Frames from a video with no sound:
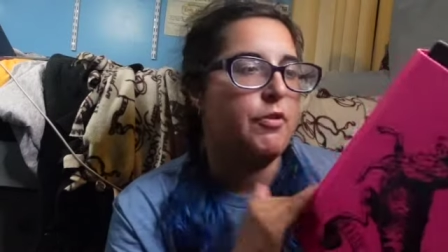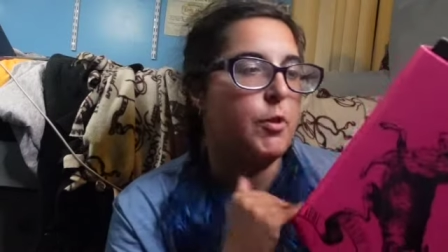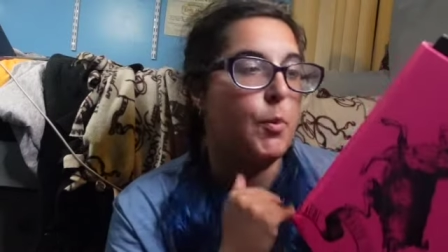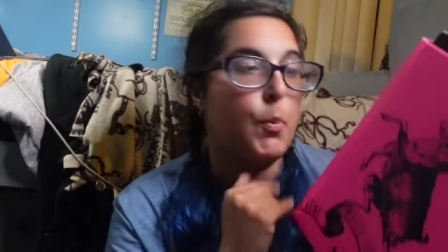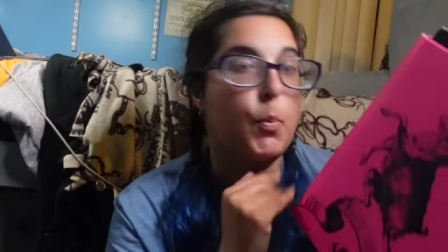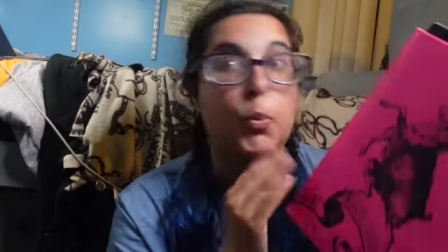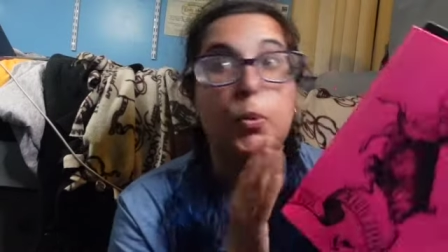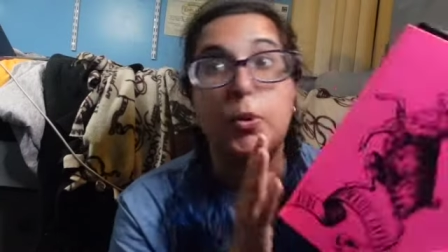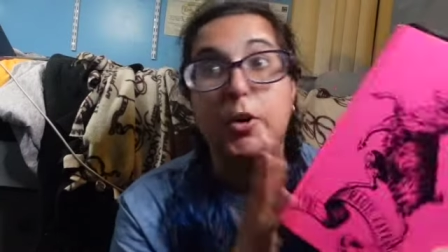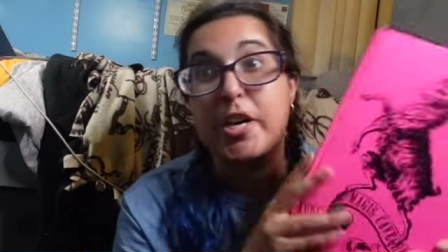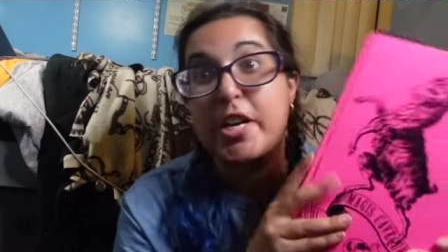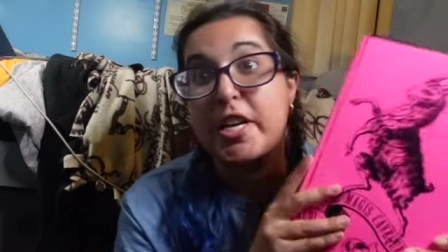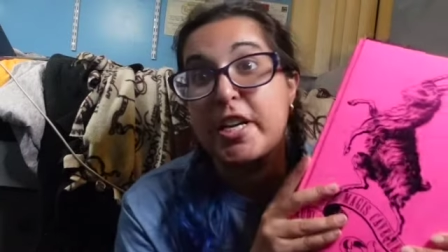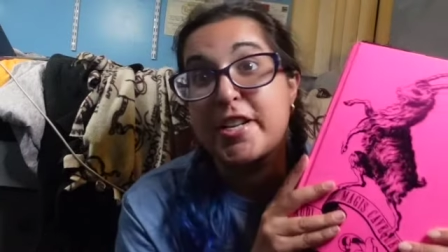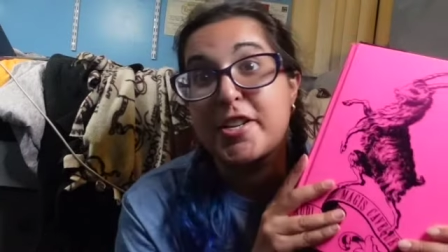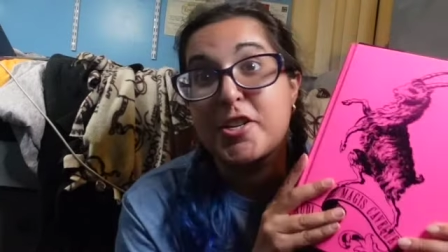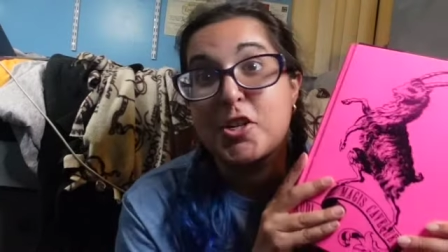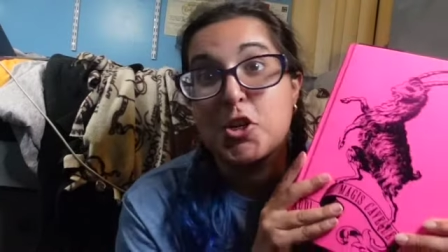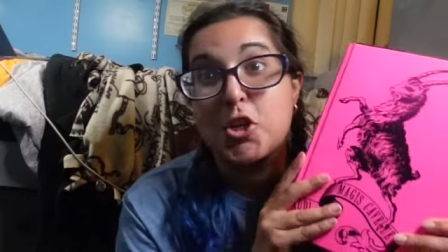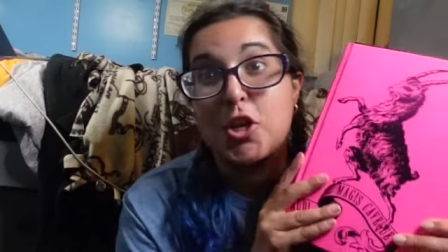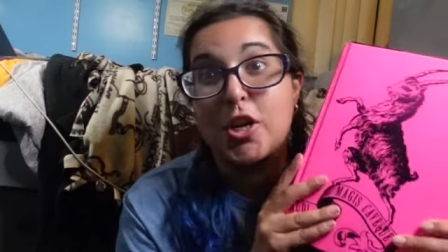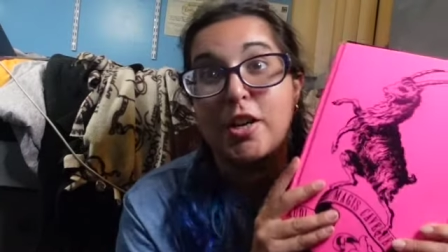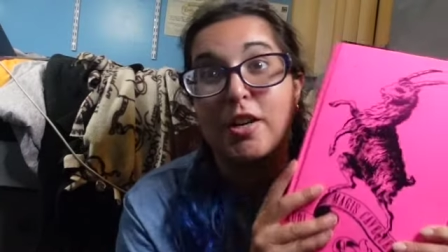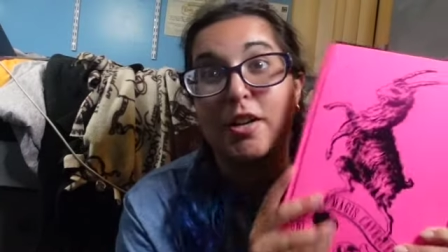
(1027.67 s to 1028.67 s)
the pretty
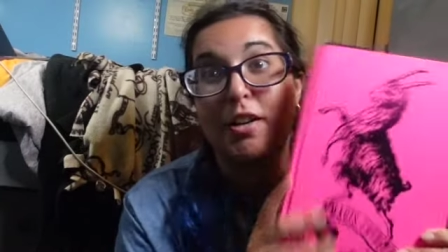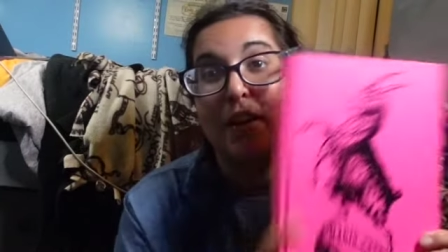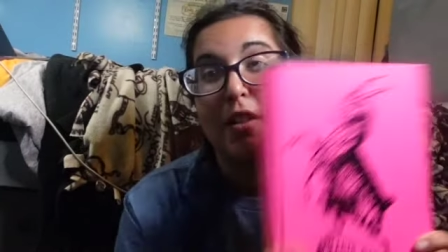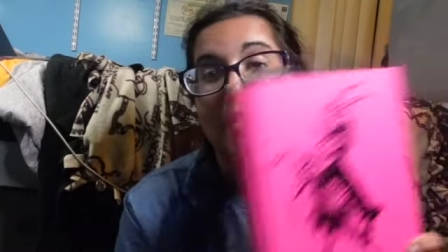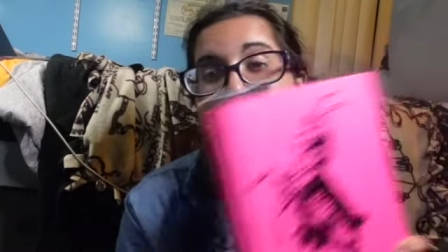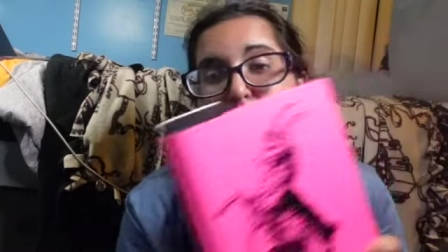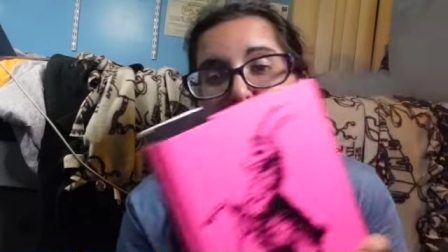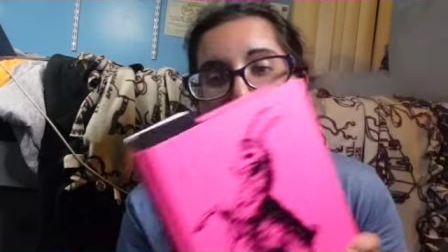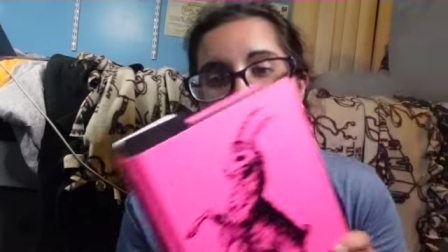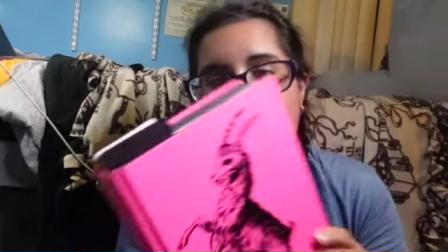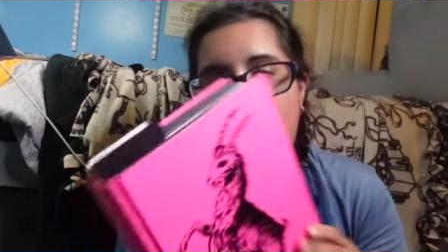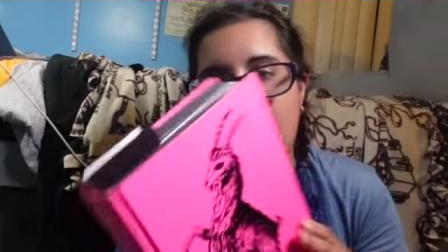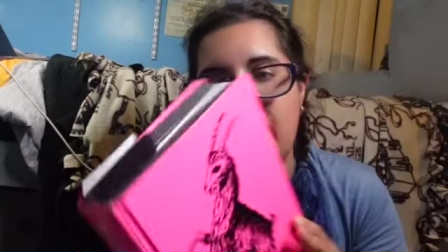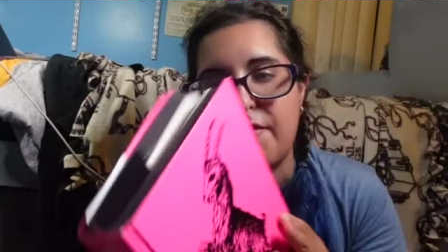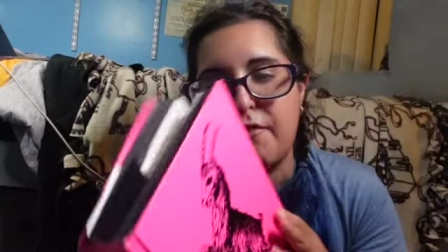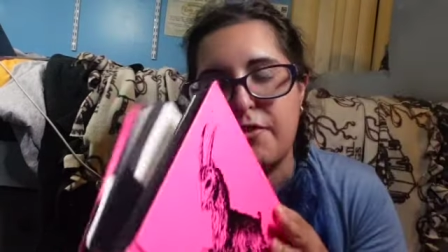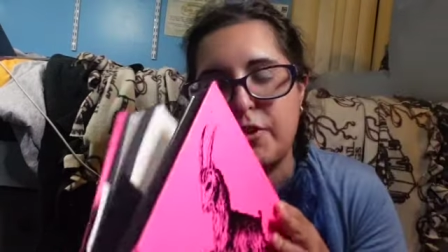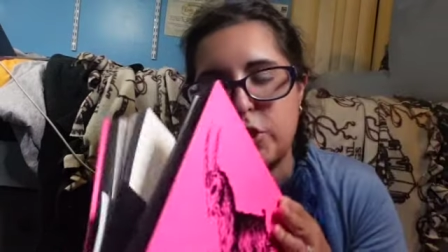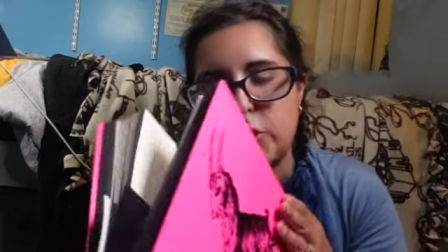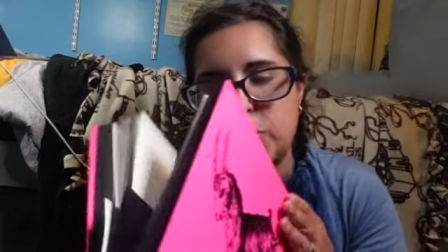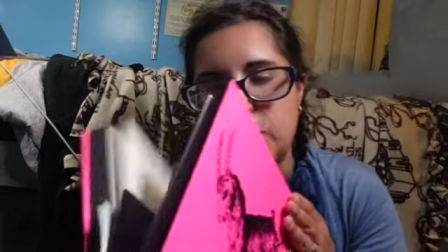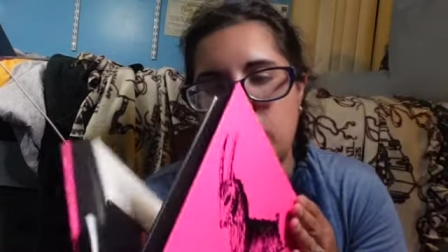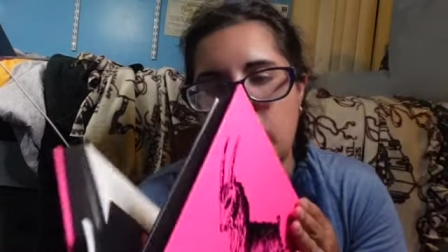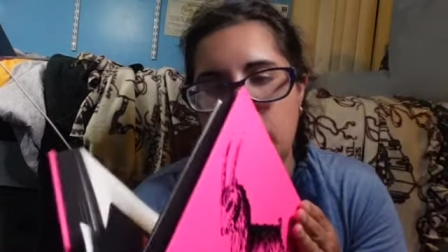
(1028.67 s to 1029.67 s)
edition. Like, I have
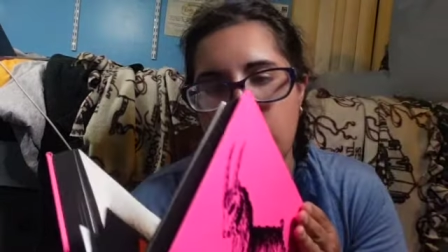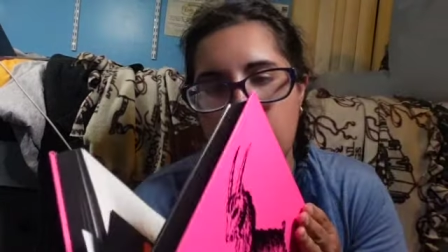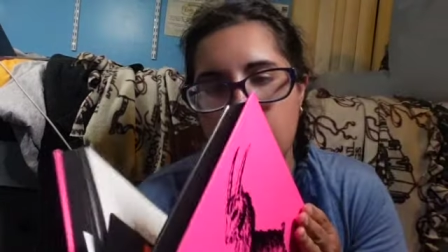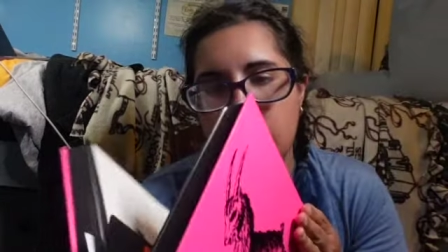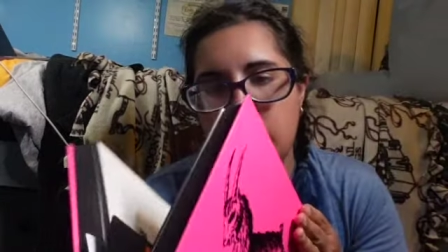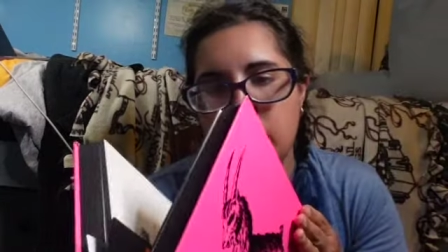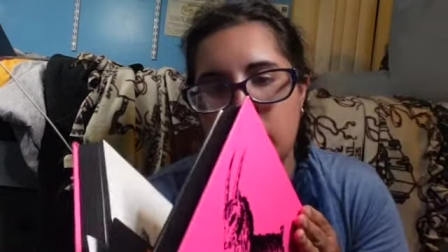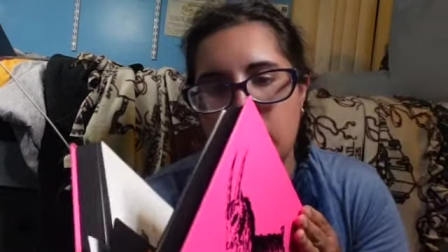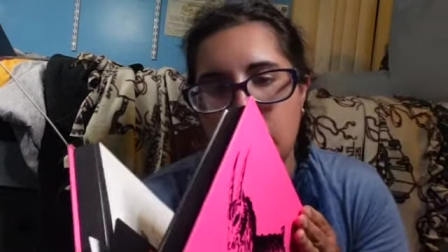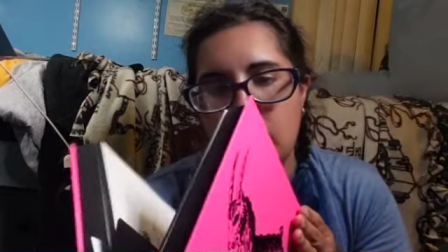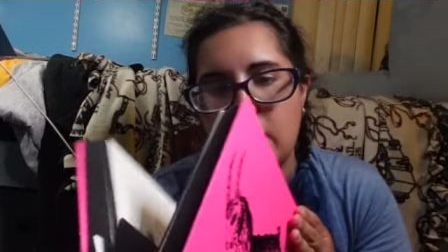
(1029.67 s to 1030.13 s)
this one.